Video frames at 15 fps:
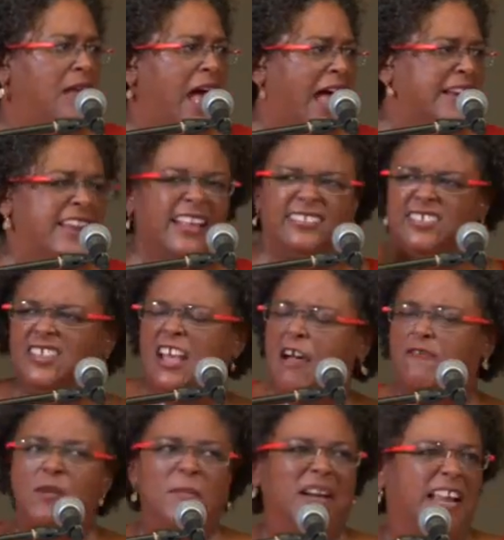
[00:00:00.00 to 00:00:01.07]
And this
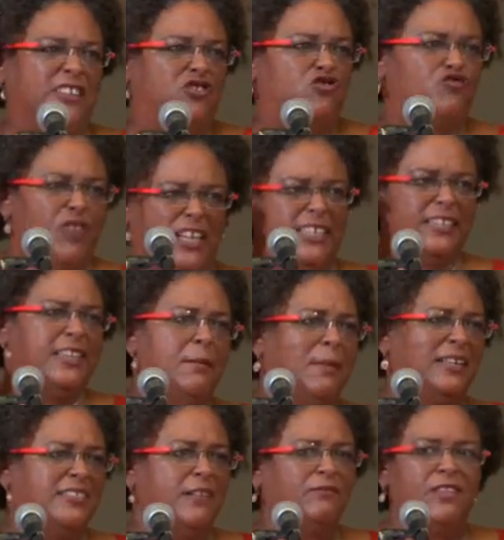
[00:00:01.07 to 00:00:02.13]
government has treated them
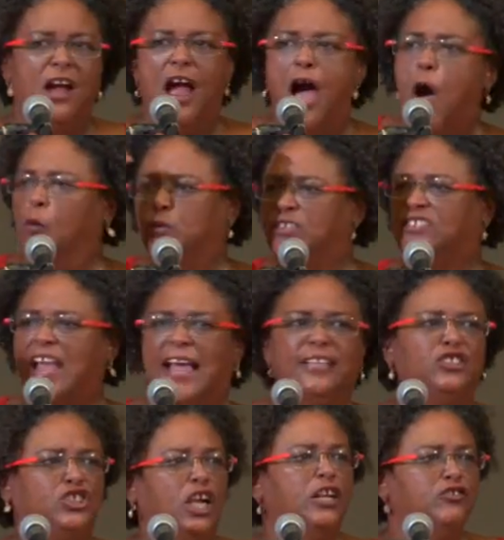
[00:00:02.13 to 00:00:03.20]
as if they're outside
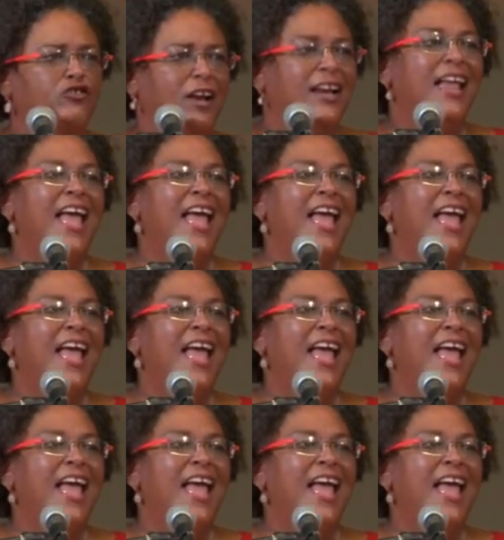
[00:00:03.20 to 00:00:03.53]
children.